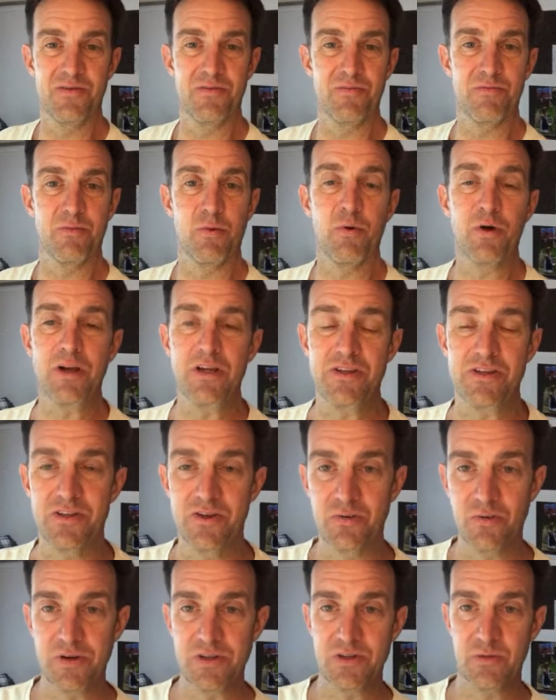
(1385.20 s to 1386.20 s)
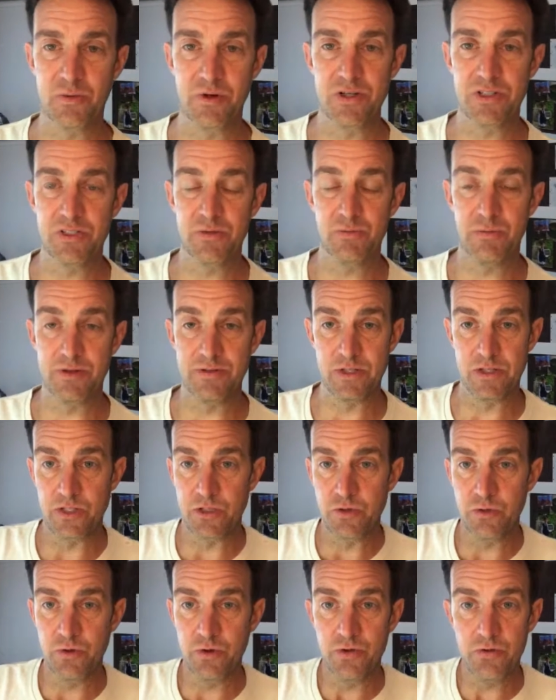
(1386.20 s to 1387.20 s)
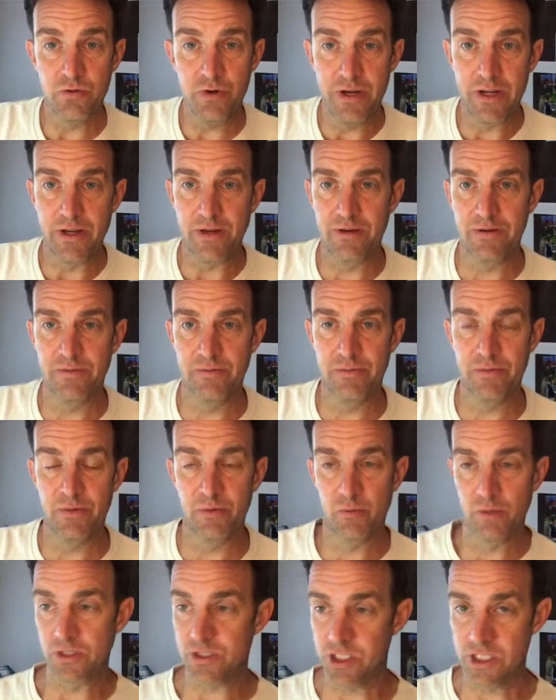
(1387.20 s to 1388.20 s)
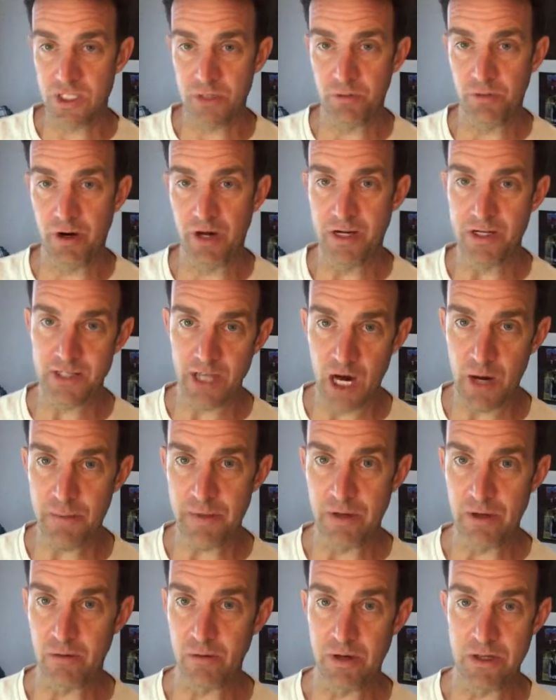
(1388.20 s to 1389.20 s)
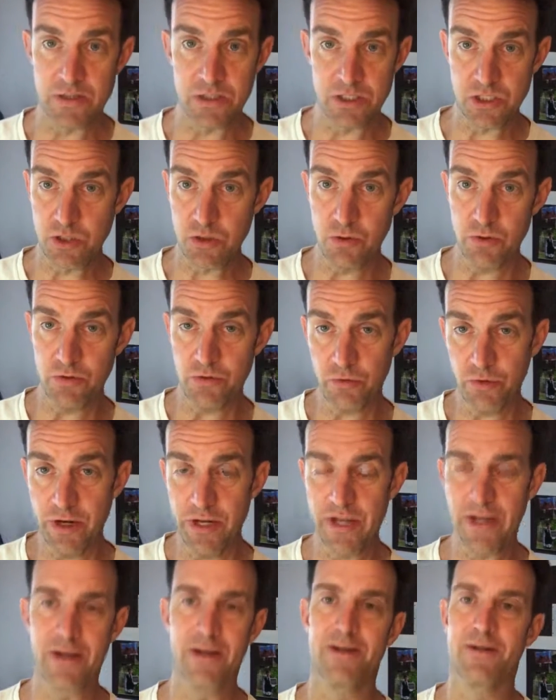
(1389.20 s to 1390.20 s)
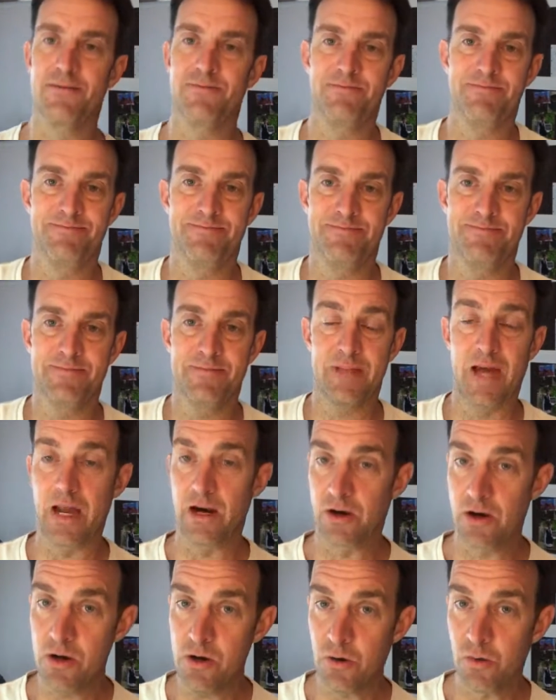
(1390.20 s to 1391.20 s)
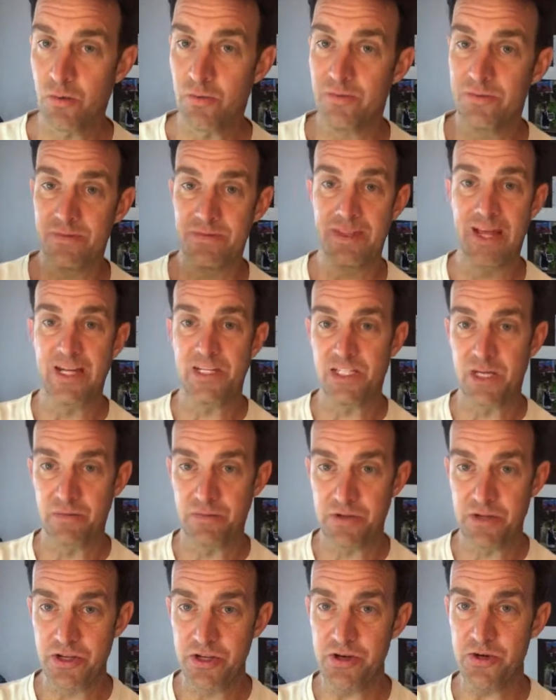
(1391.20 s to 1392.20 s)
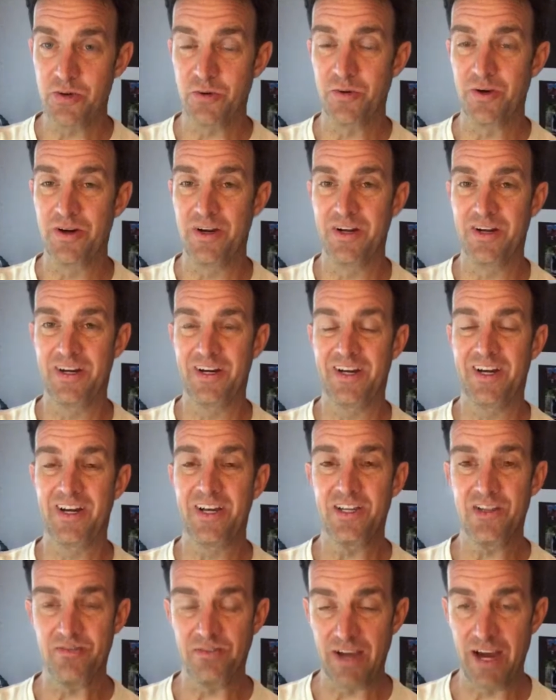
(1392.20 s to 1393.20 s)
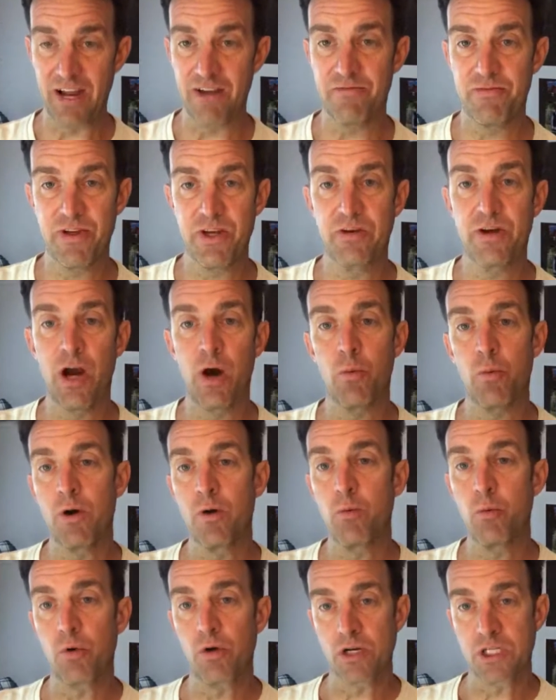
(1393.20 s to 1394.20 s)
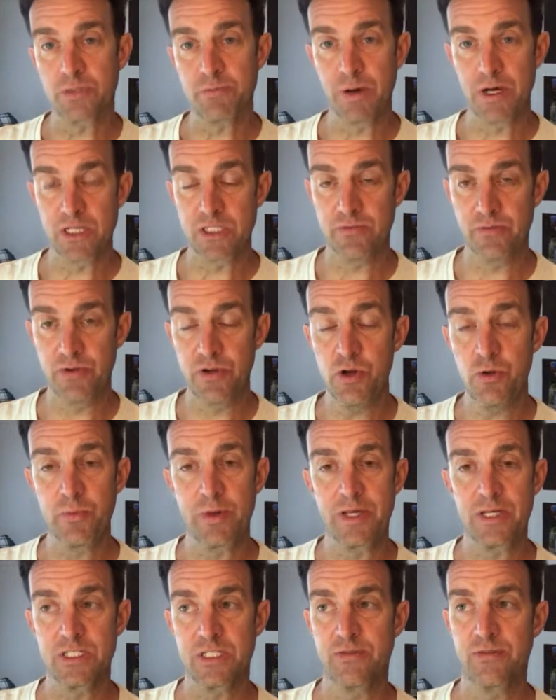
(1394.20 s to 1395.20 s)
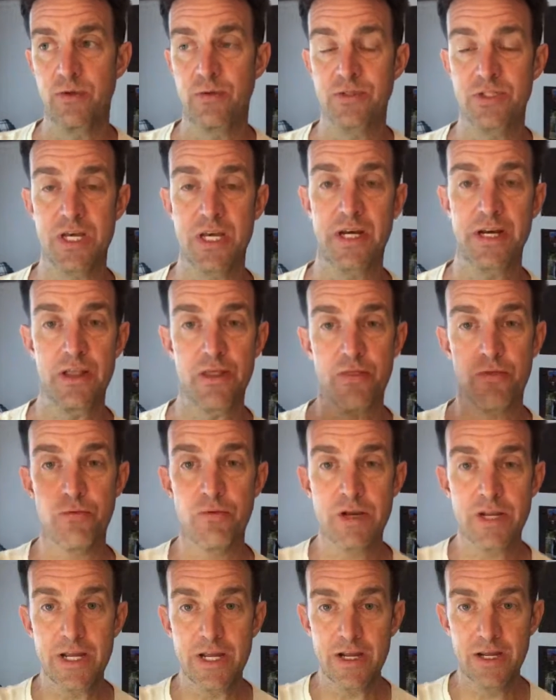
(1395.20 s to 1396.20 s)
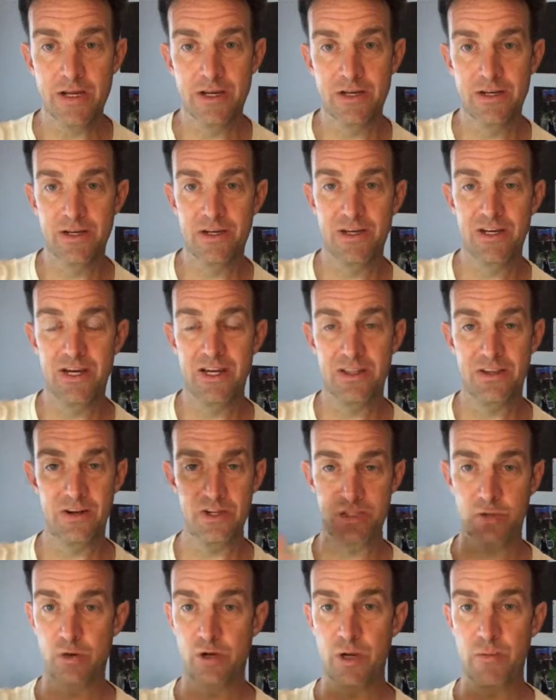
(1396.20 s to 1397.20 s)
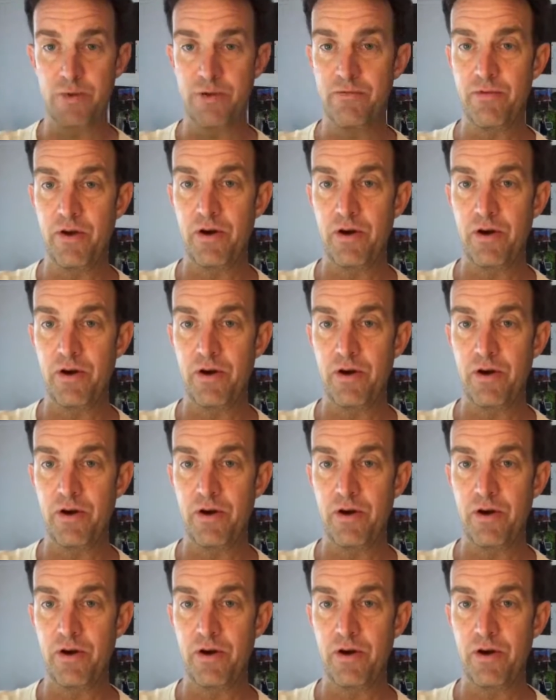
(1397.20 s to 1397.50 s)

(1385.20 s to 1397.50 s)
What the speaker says: point? Is it 2 or 3? Which is it, Brian? Tell me. Is it 2 or 3? I don't know. That's up to you. You've got to figure out what works best for you, because if you set it at 3, there's going to be